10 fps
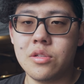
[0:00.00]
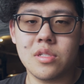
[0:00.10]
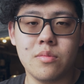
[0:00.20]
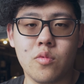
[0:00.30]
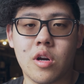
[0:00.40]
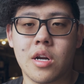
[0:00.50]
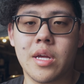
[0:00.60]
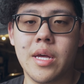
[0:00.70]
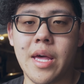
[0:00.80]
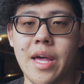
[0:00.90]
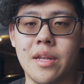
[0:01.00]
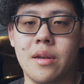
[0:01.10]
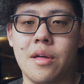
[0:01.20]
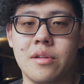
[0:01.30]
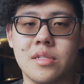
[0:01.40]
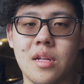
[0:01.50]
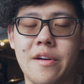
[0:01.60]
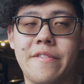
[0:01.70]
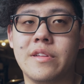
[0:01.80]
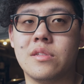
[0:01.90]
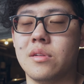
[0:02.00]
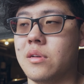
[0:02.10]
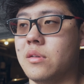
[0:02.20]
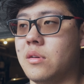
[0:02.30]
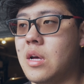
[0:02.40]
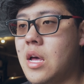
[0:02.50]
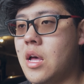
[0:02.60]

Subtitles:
do some work and other stuff, so